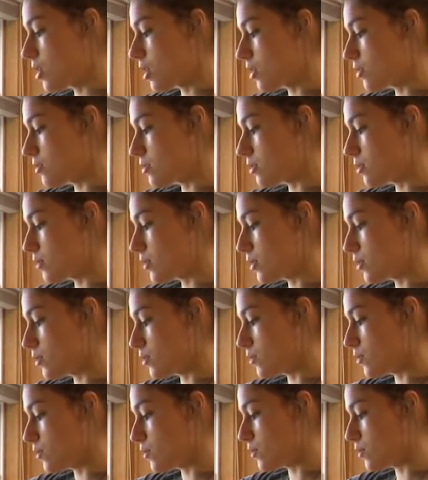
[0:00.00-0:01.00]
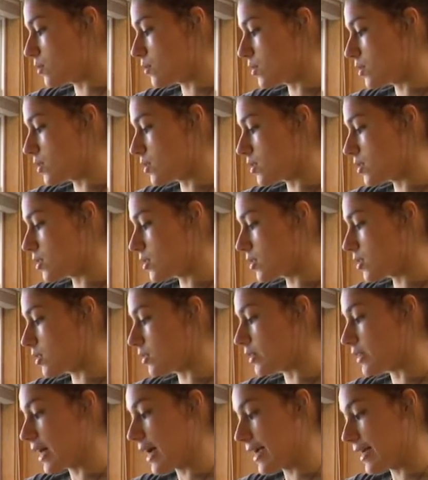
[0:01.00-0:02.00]
also use
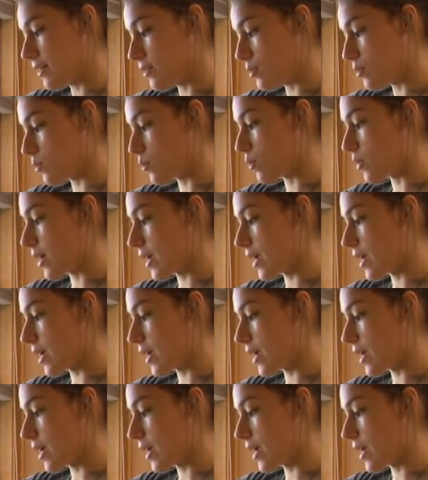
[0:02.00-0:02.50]
light or